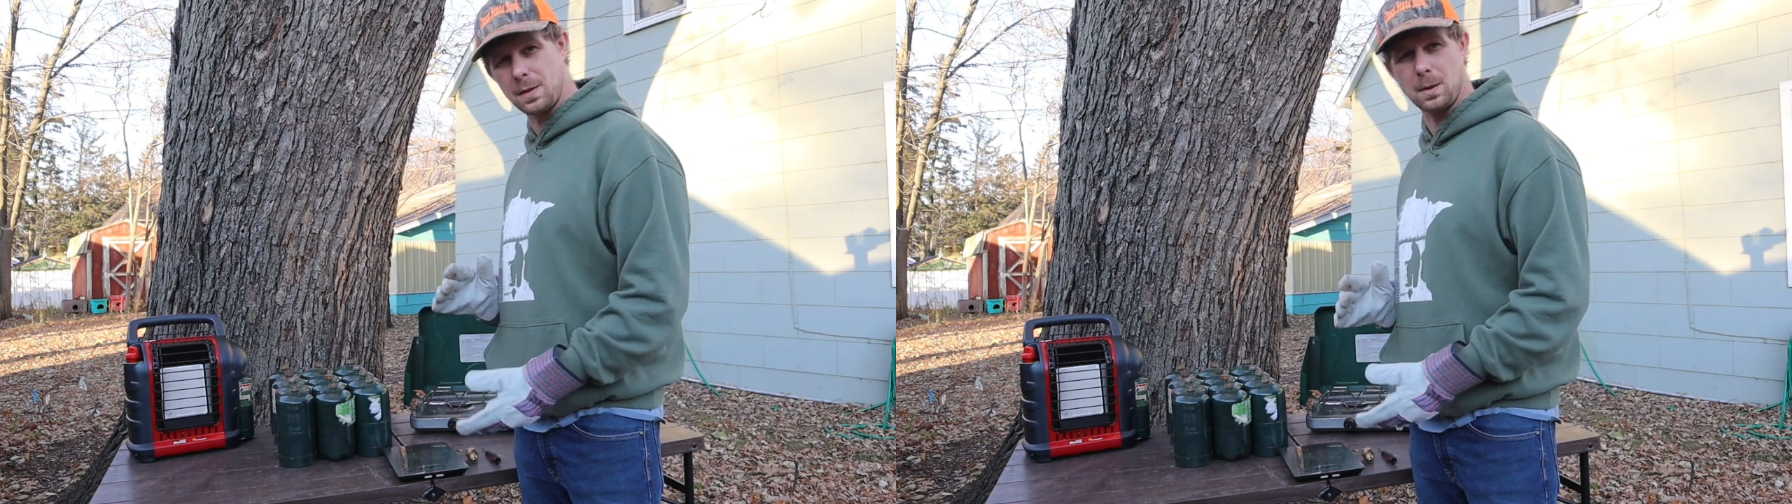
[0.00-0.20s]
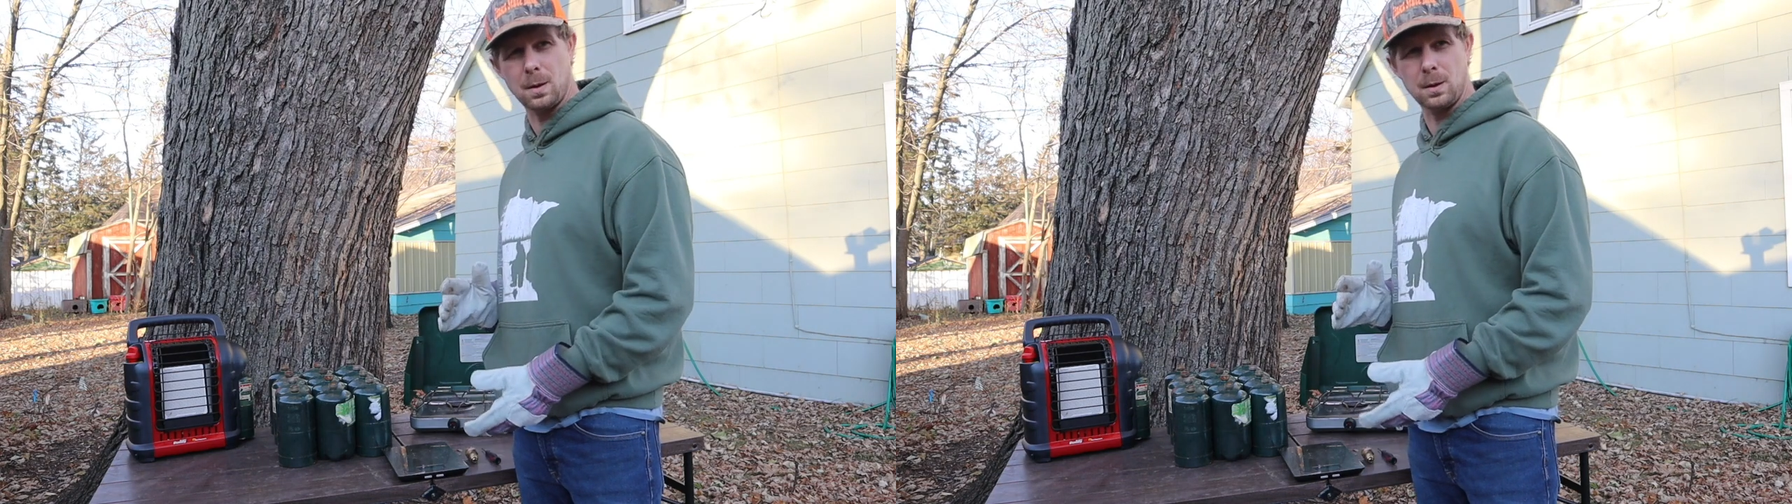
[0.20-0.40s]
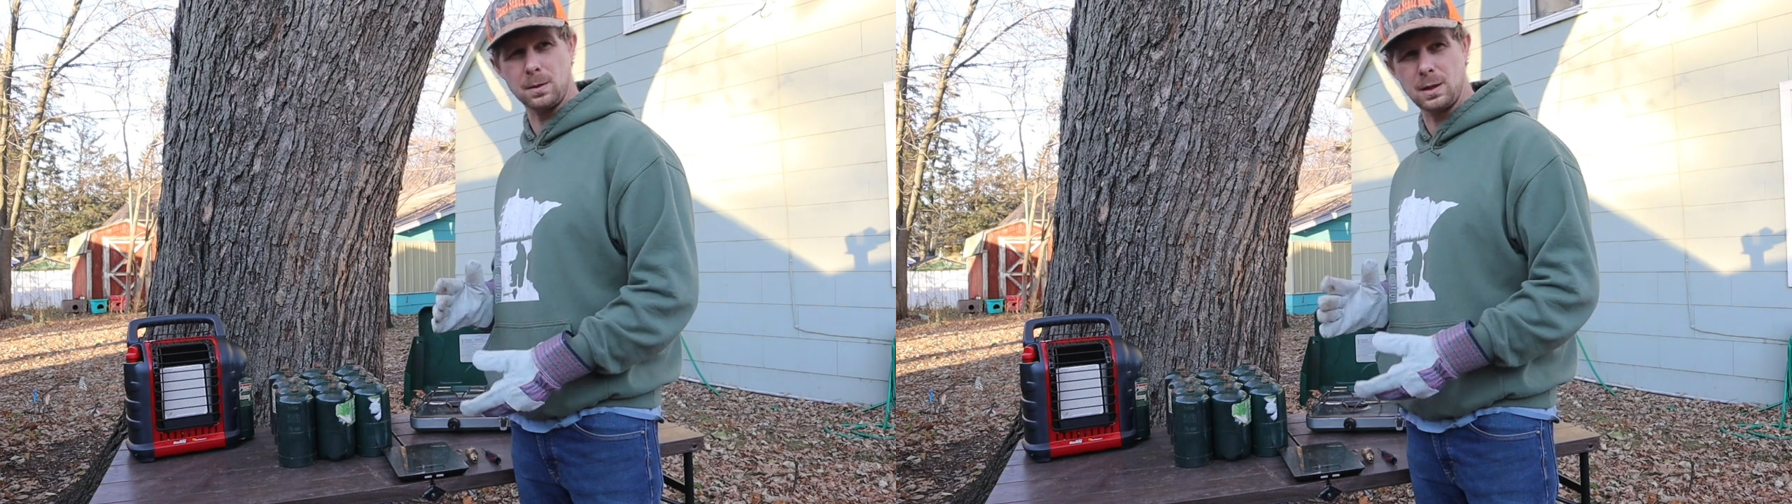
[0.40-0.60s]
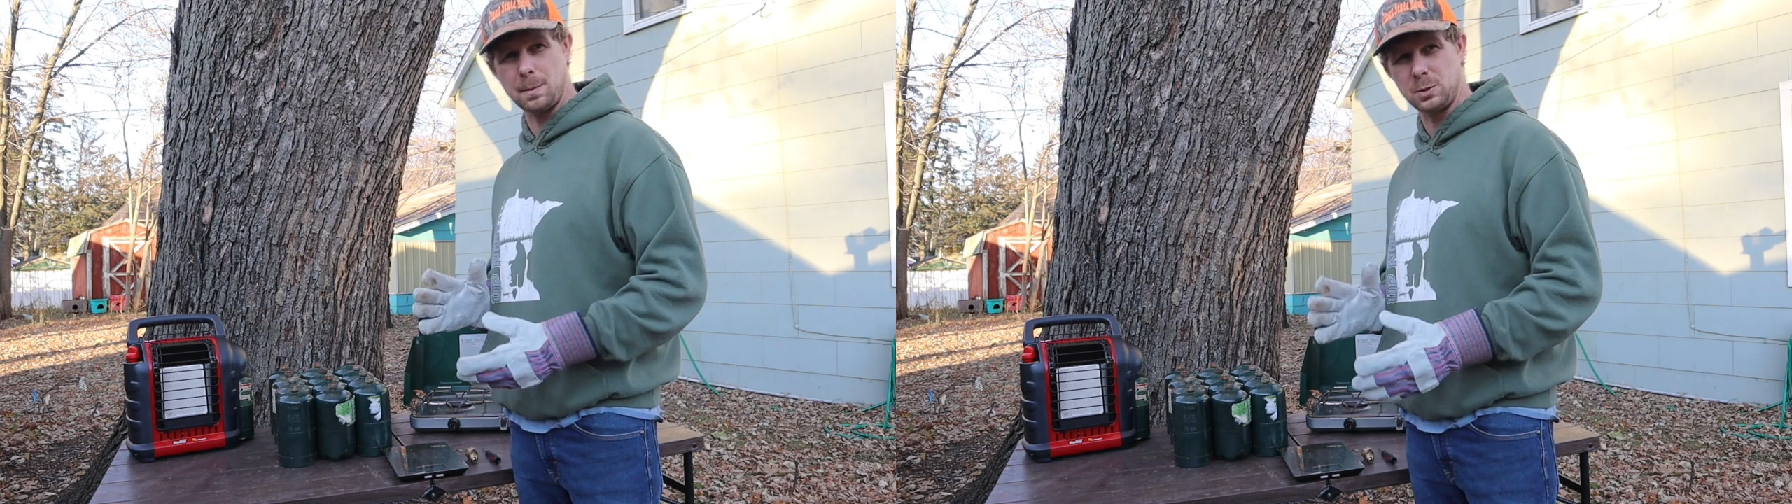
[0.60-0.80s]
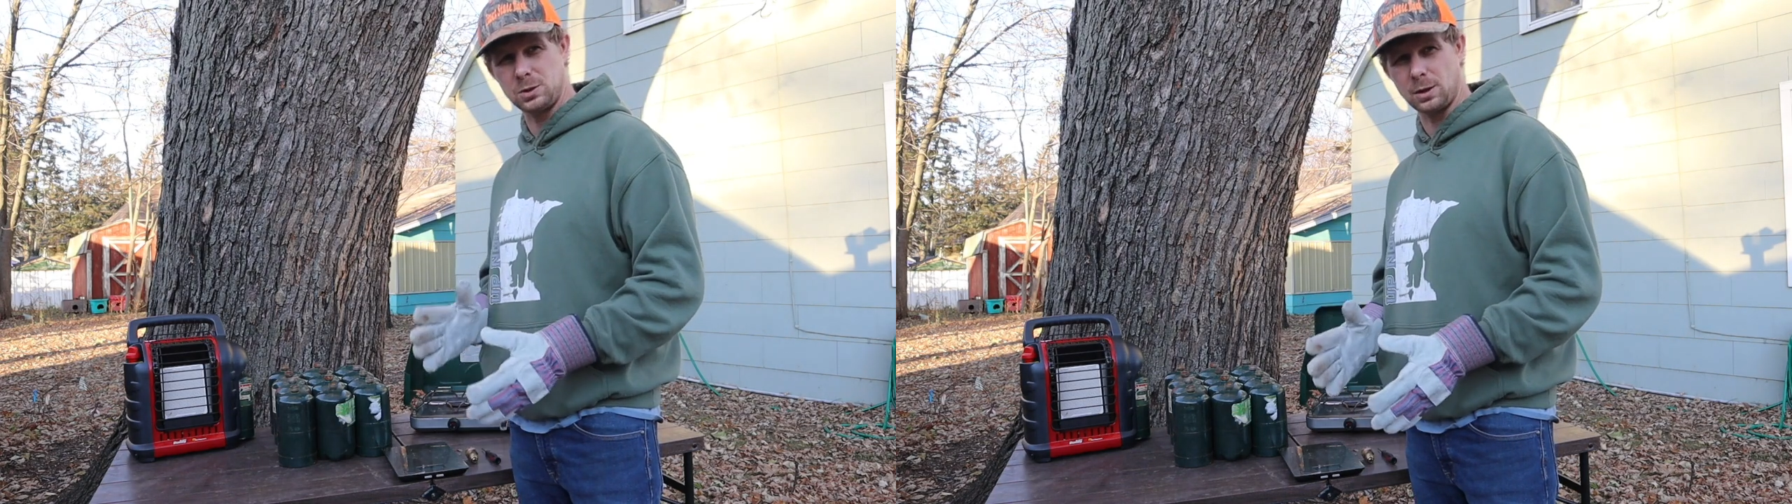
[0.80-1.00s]
the
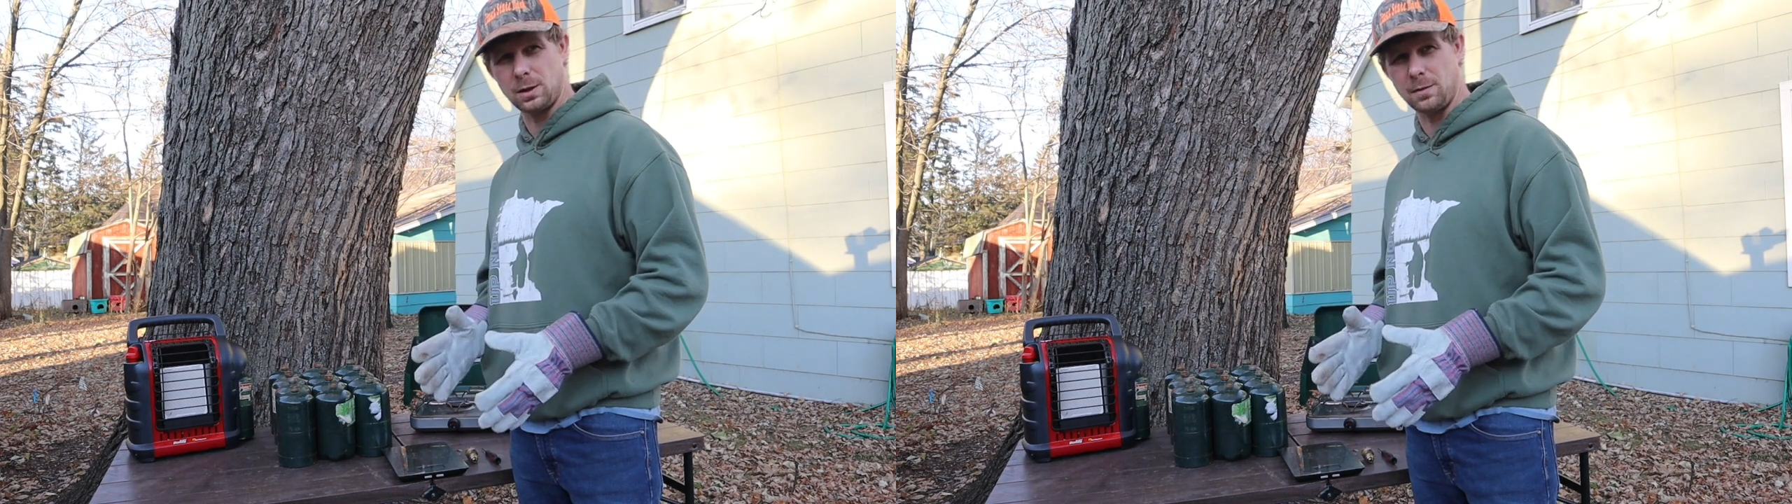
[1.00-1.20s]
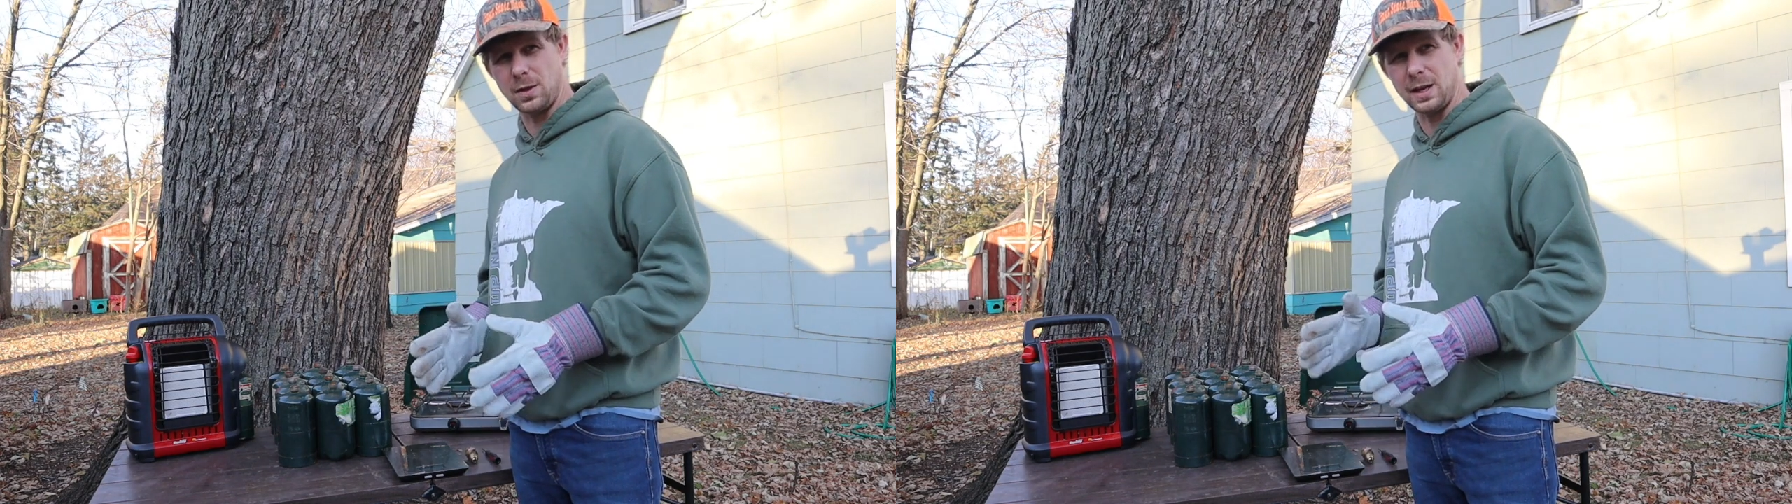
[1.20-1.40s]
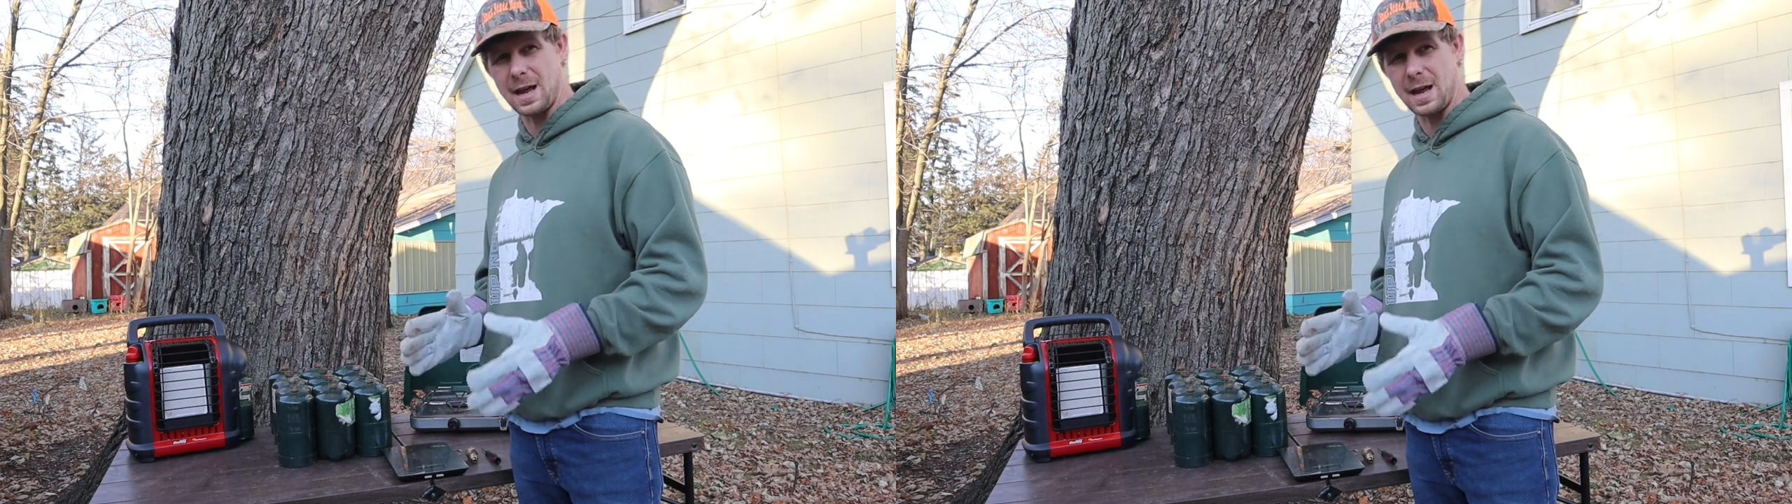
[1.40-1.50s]
temperature of the